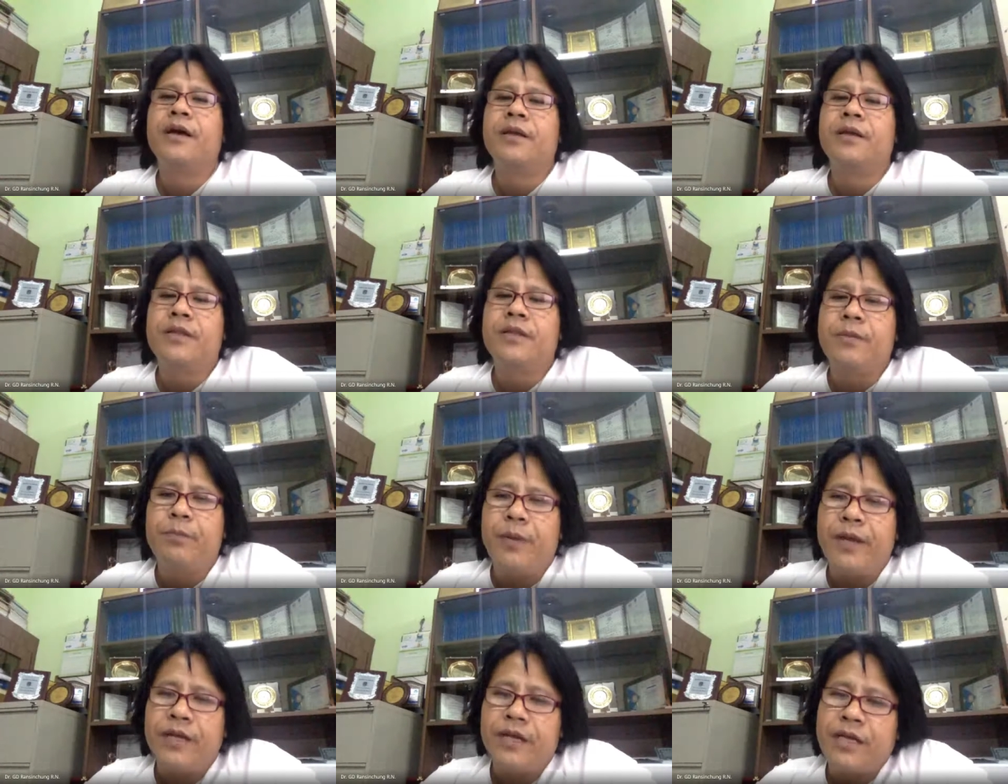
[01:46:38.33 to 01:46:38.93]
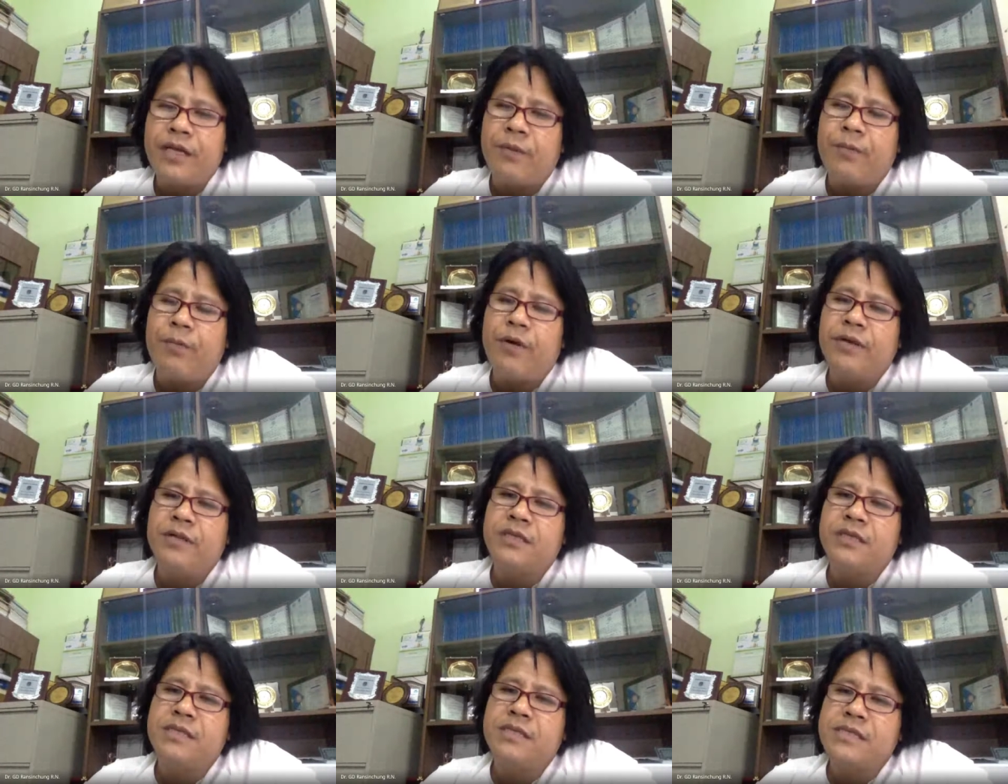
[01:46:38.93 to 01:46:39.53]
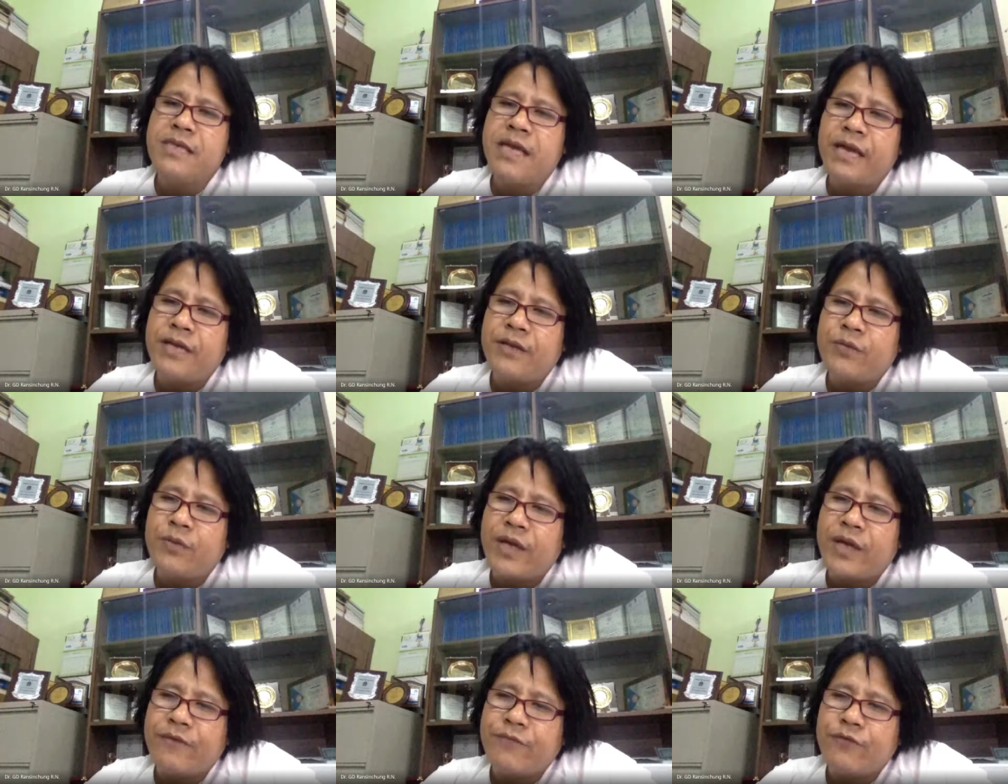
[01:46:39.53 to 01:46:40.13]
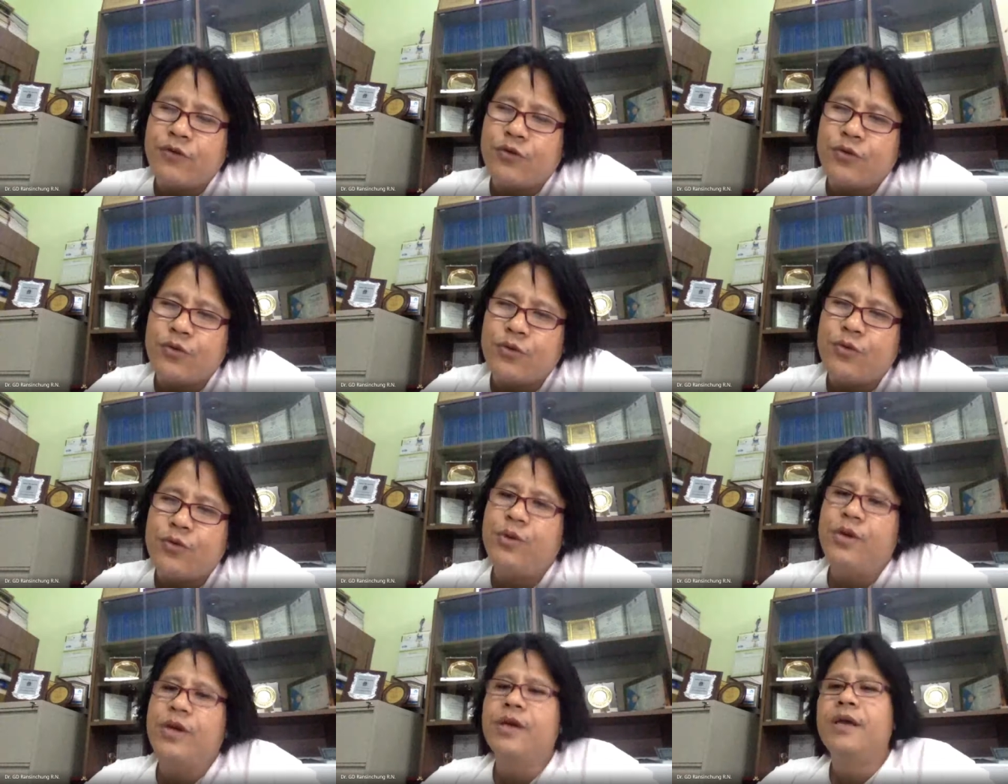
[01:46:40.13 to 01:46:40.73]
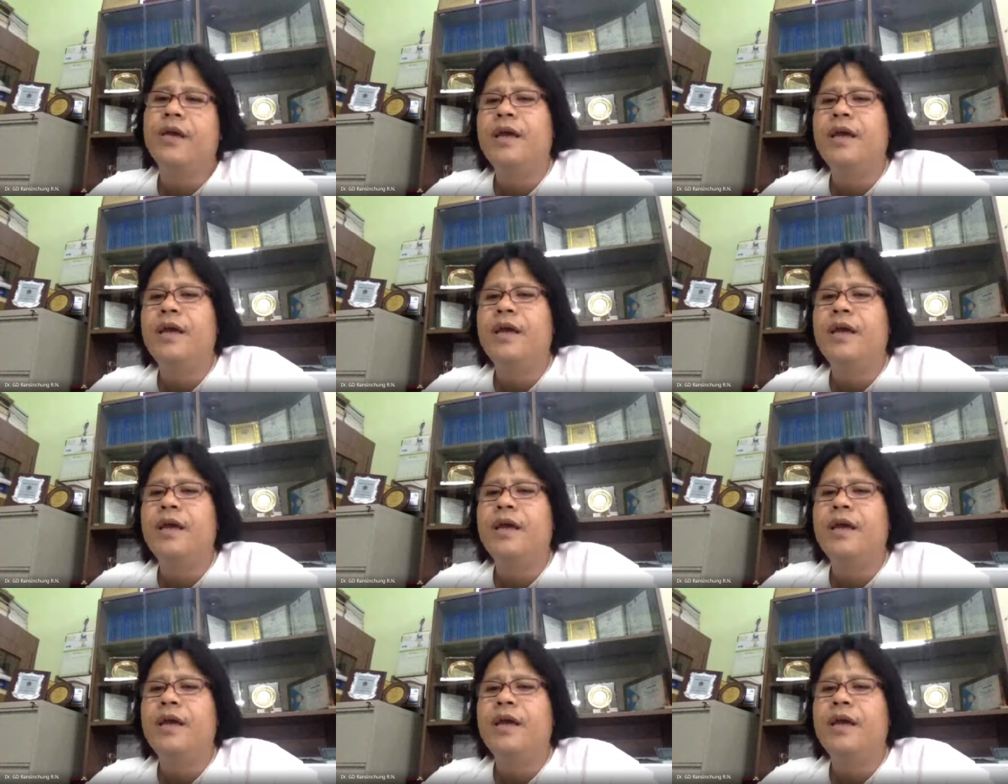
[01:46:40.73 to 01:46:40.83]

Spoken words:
depending upon the design we have to do,